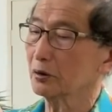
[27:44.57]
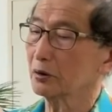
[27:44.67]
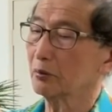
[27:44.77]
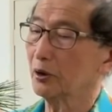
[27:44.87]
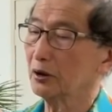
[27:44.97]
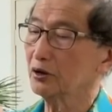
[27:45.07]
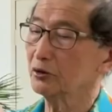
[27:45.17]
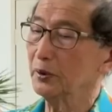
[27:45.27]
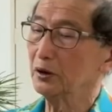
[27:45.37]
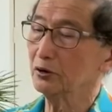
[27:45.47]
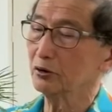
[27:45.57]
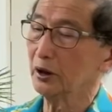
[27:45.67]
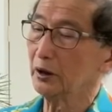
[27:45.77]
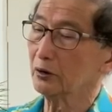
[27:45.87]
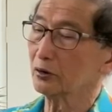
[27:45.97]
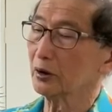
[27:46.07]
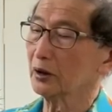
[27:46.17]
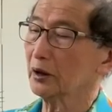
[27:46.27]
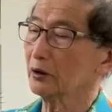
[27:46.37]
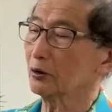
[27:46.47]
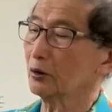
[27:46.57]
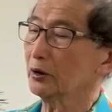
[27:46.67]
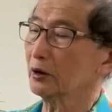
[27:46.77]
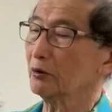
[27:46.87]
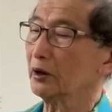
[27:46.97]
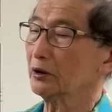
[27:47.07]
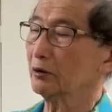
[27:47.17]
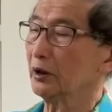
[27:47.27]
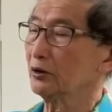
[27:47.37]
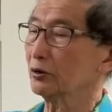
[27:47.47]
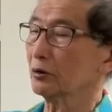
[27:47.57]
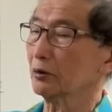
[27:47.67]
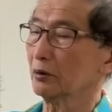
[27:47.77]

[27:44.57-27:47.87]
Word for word: The branches being trained so that they grow in the right direction.